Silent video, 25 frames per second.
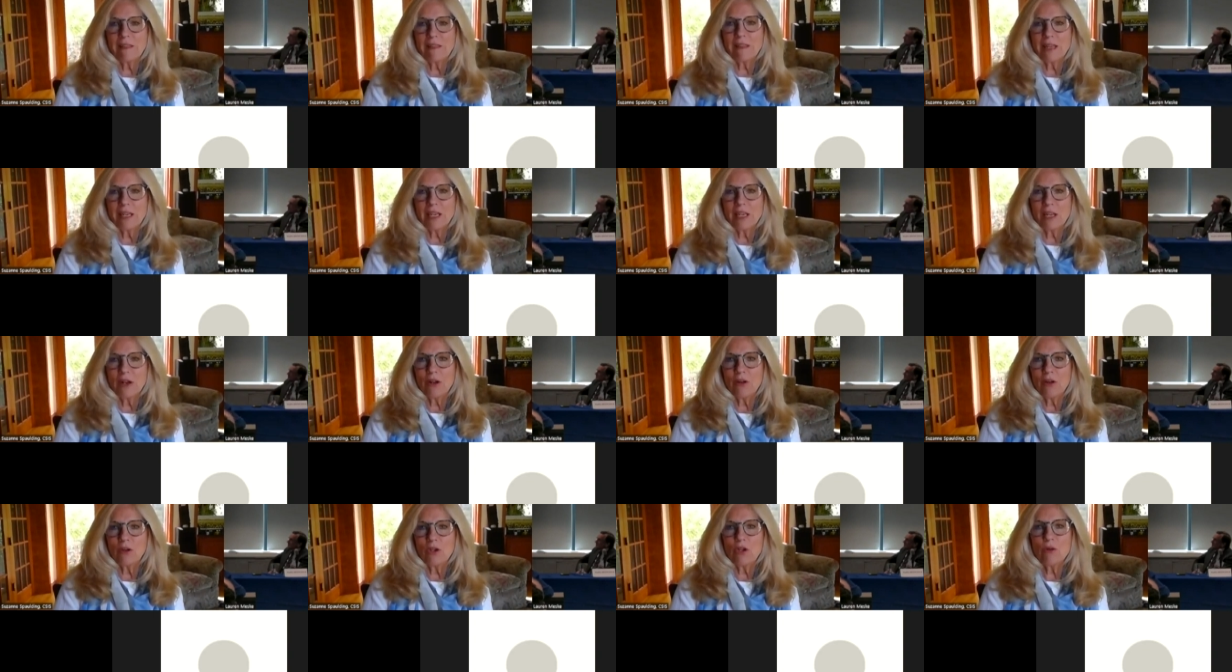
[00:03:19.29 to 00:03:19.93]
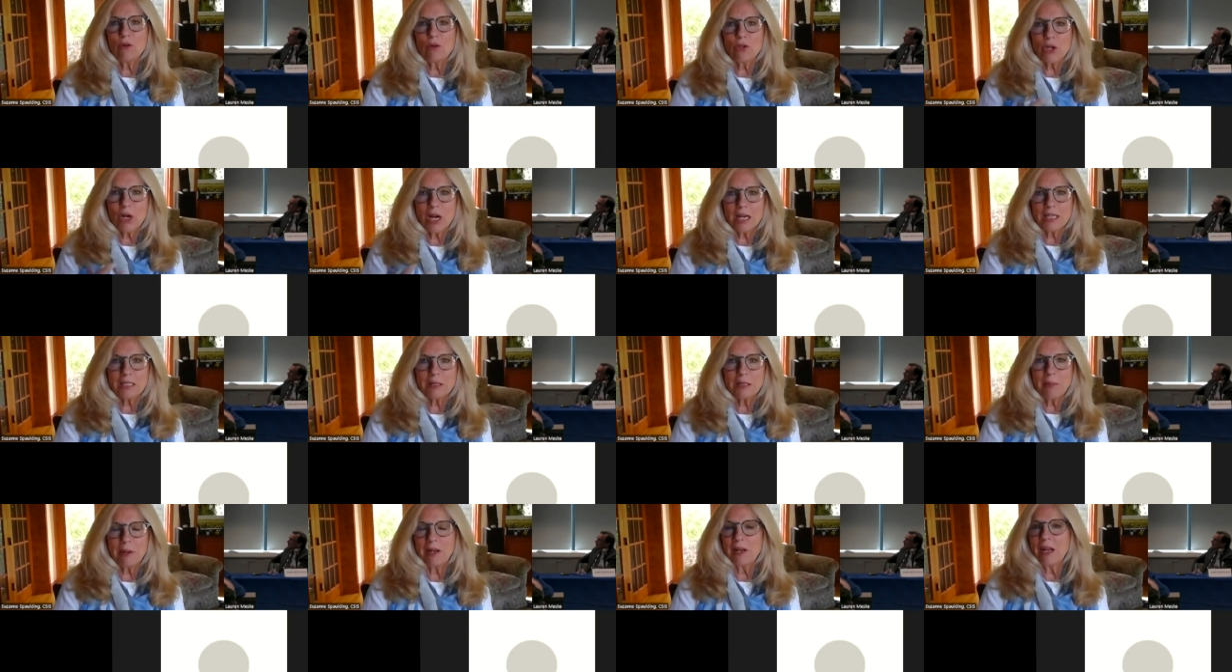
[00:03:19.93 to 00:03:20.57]
that you know you
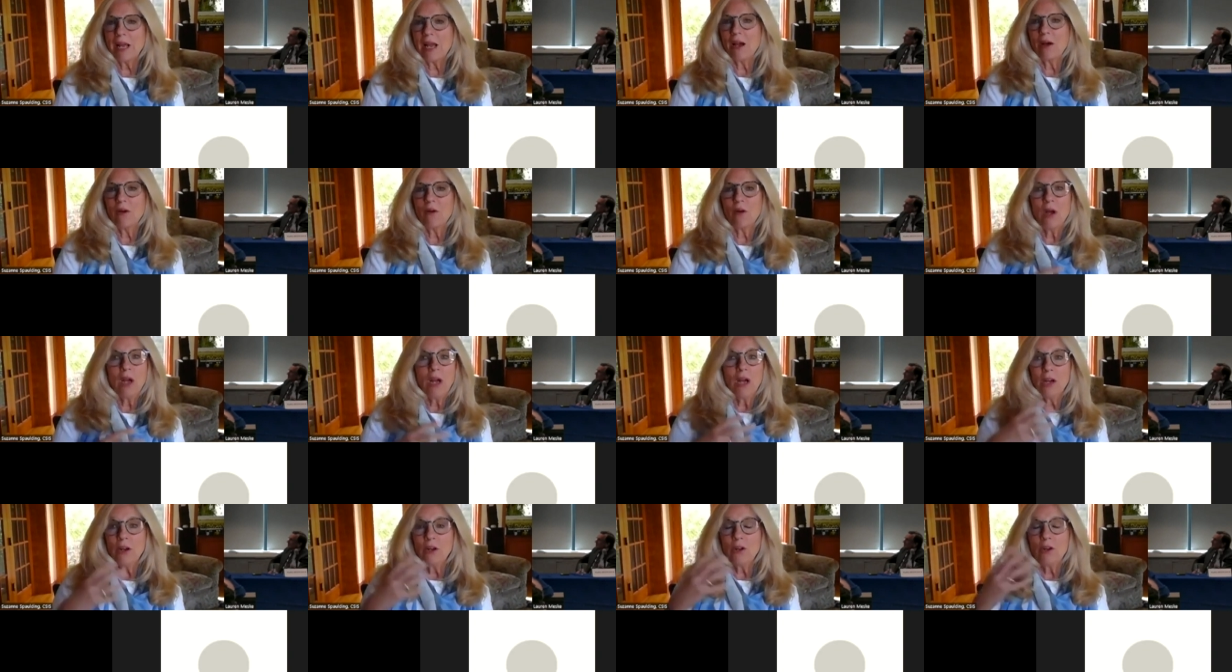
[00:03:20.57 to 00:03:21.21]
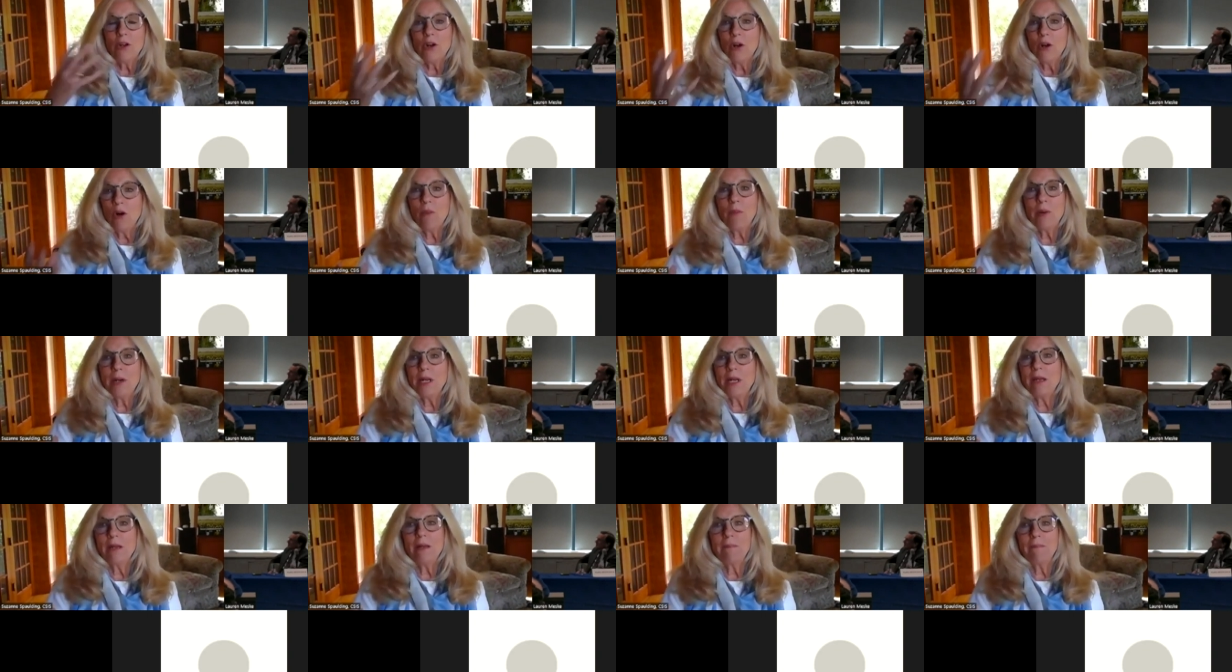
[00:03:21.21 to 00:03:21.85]
talked about how
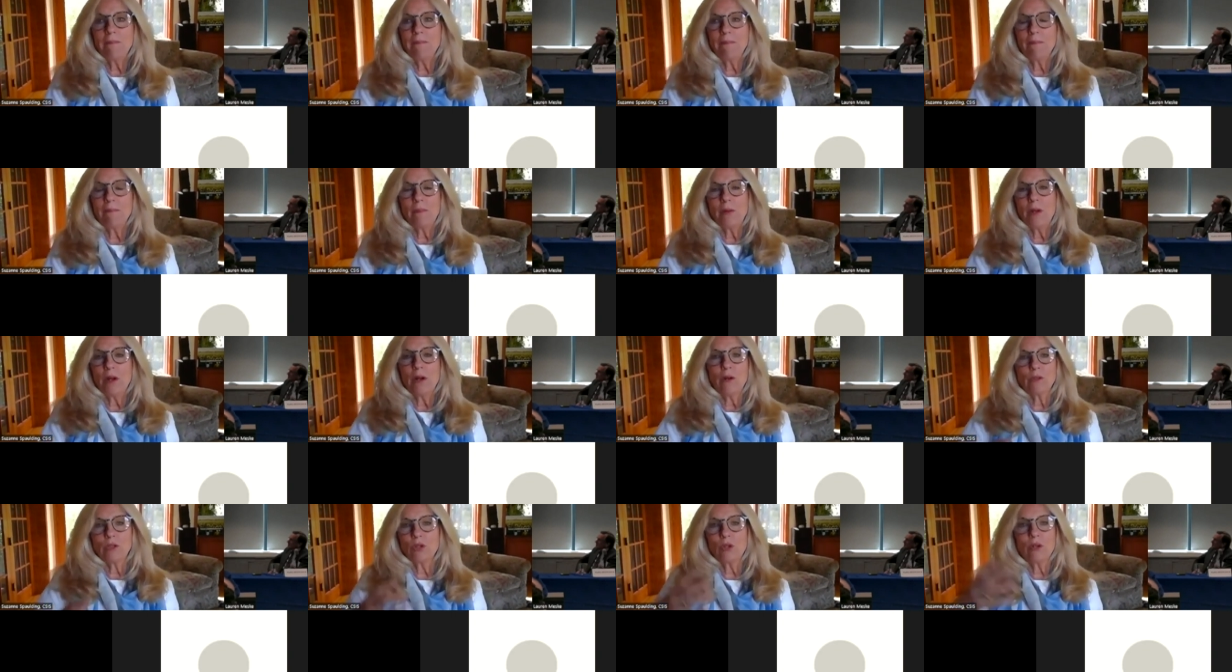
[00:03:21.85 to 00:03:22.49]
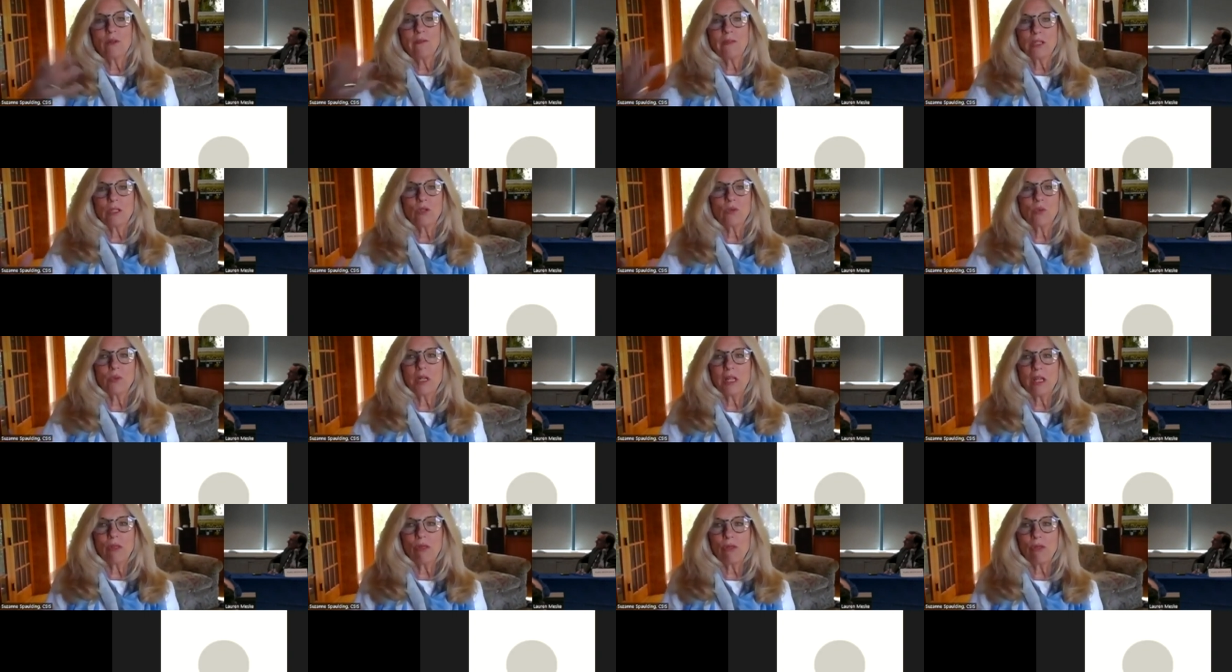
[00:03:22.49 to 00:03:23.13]
nobody you know sort of has
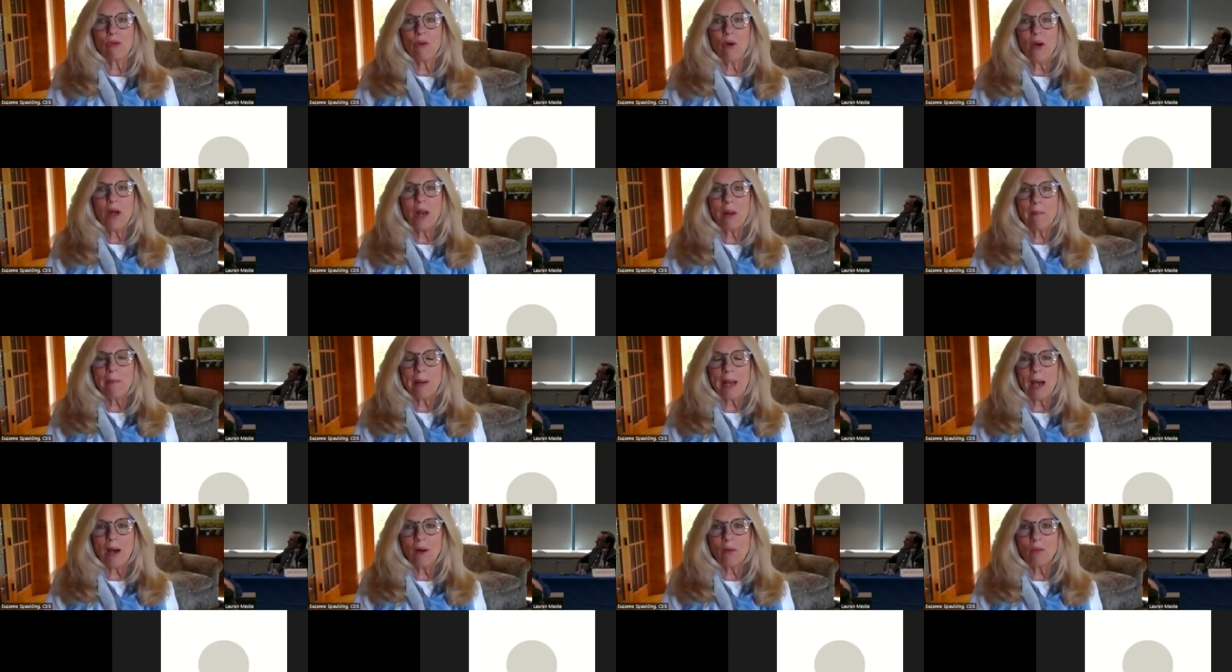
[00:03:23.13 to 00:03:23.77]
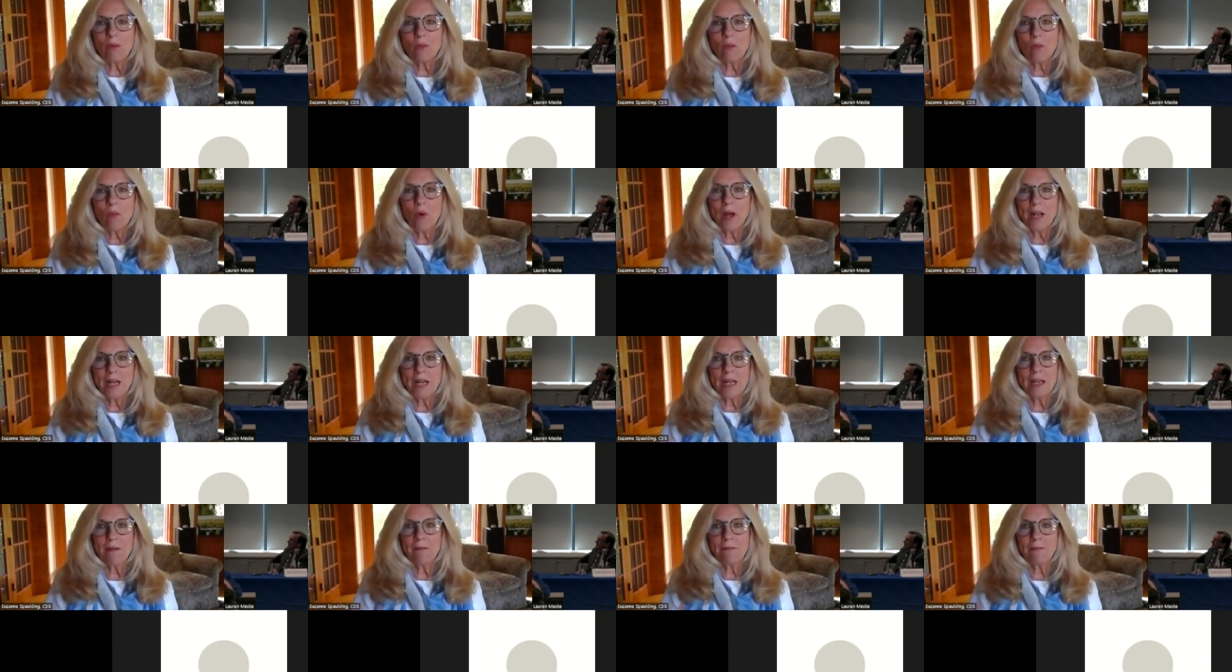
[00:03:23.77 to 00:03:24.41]
really thought about
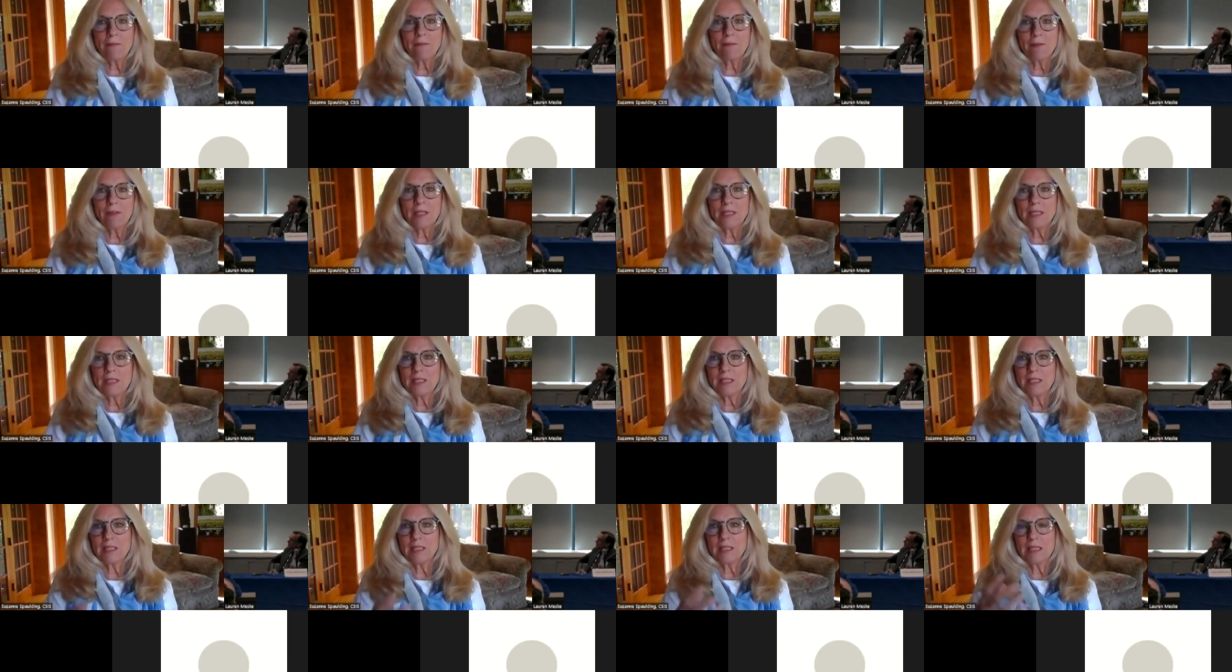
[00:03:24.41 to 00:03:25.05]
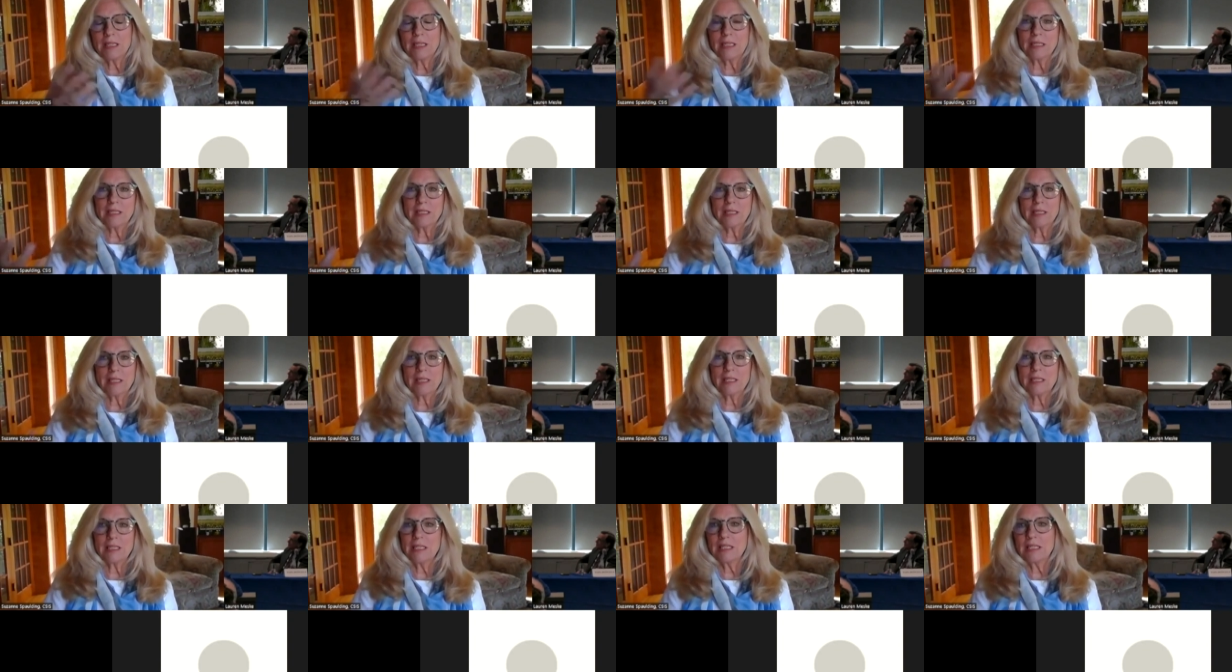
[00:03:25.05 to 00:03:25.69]
what if this this
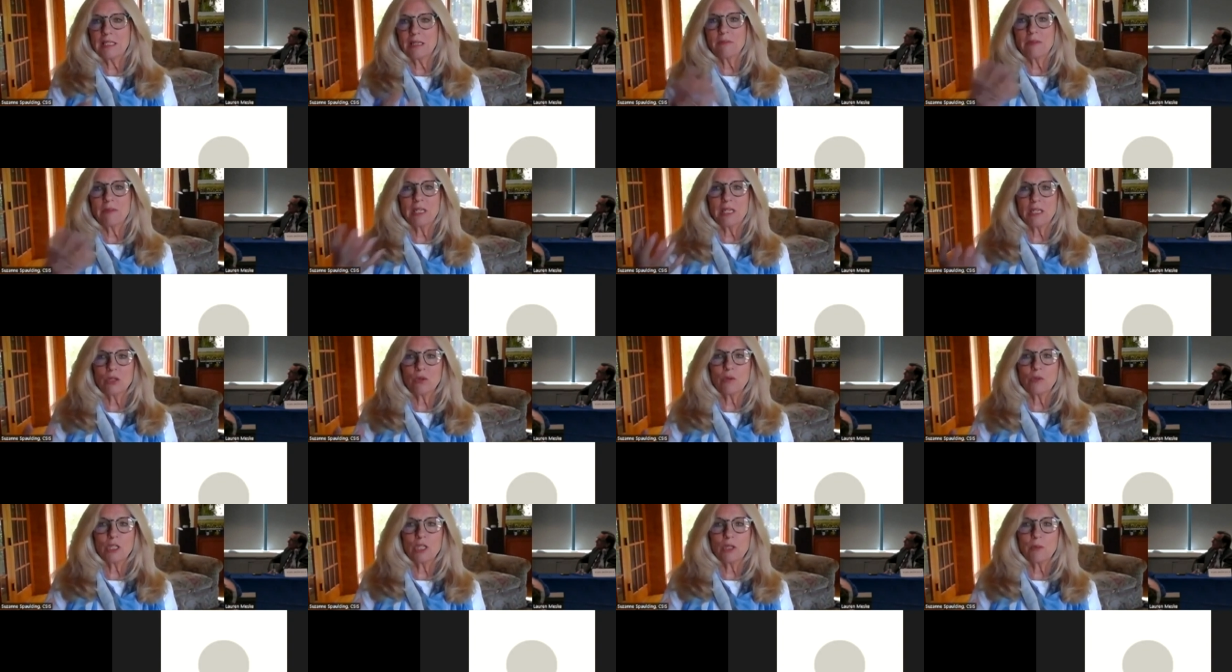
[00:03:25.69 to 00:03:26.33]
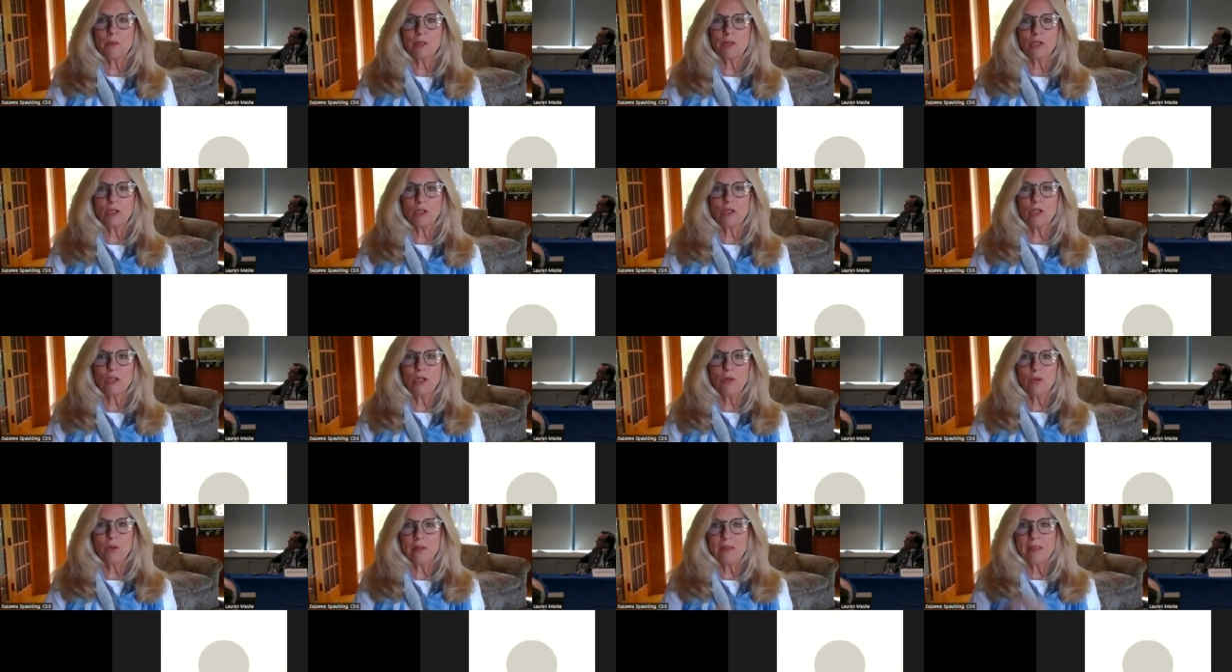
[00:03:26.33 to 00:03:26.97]
the system does what it's supposed to do,